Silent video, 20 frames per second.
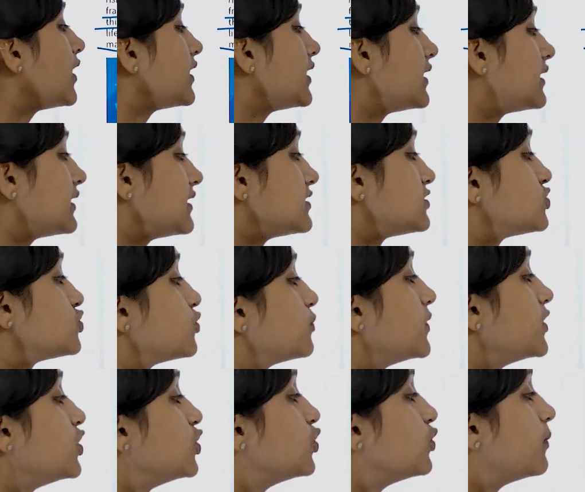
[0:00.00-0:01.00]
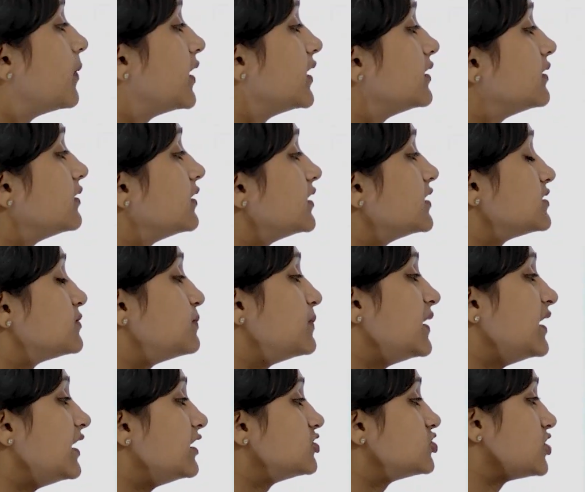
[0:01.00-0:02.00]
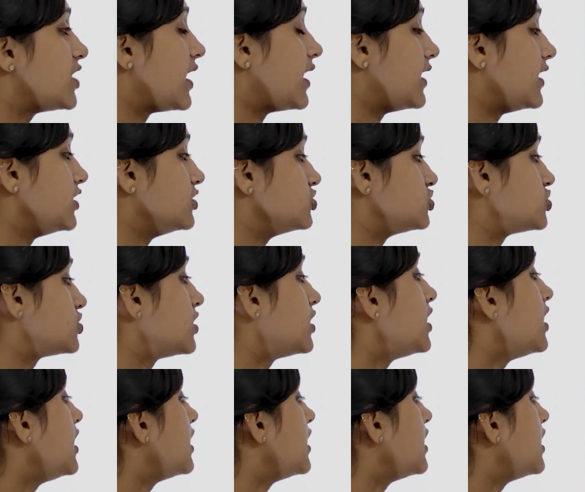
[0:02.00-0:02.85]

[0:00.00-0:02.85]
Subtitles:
it is to be human is being challenged.